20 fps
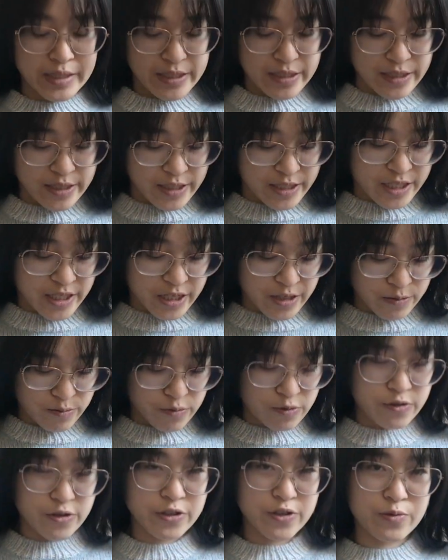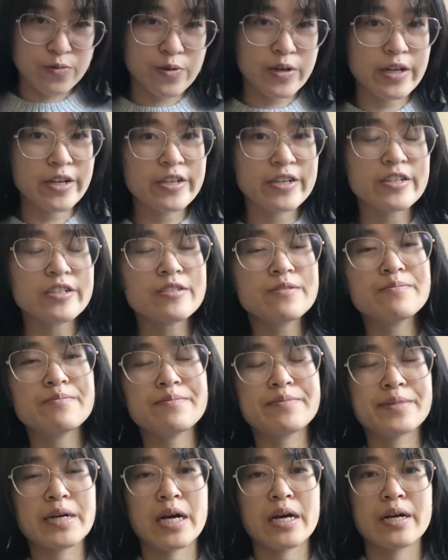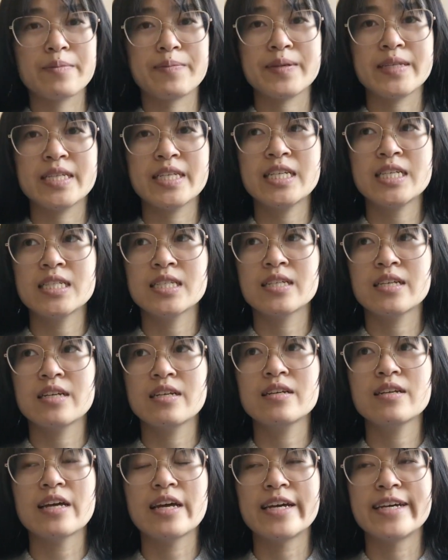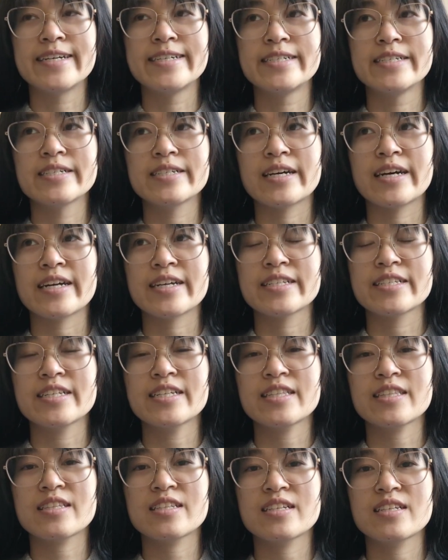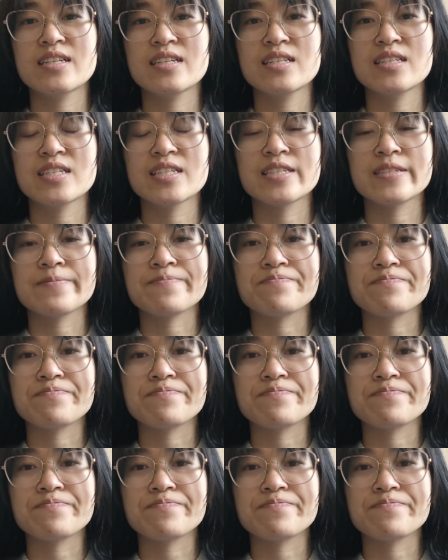sycamore sweater by petiteknit, and I knit this